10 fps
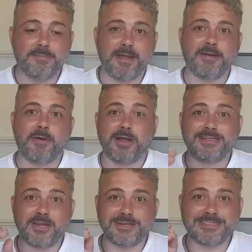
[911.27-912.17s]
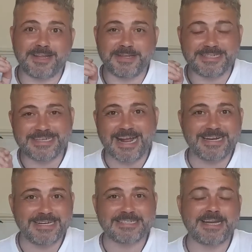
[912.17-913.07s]
I, I sent
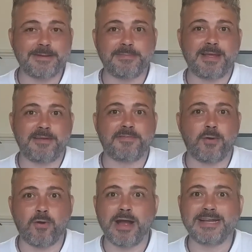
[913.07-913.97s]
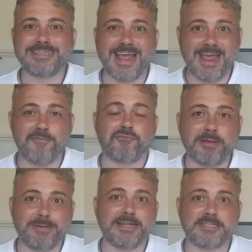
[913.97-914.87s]
exactly the same FOI to every
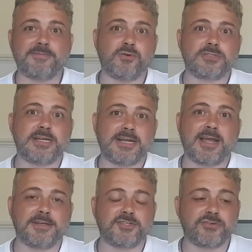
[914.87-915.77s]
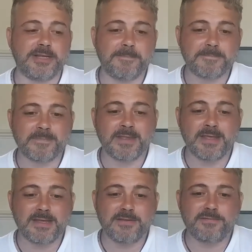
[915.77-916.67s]
police force in the country,
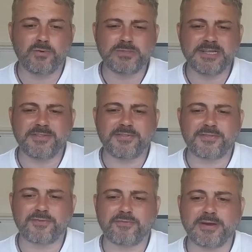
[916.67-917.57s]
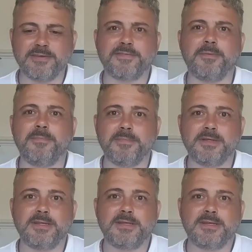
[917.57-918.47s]
43 of them.
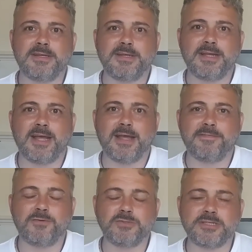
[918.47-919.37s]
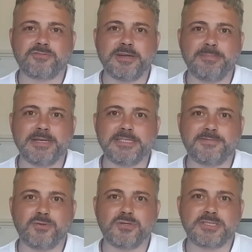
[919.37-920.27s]
Uh, 43 police
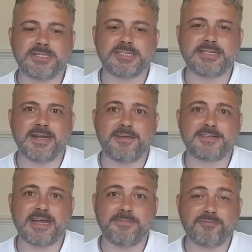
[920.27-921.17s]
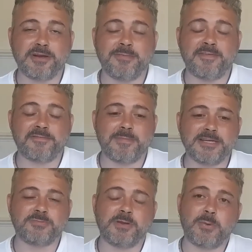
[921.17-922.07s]
forces. I sent the same freedom of
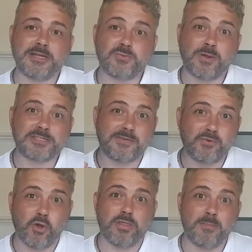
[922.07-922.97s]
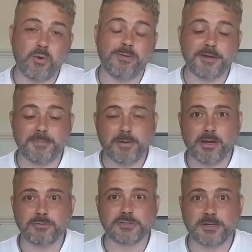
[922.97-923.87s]
information request. Once I've got them all, I'm going
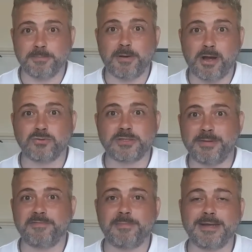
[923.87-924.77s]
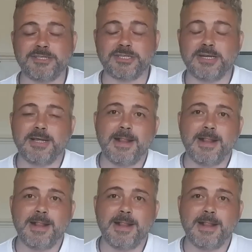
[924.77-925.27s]
to compile some information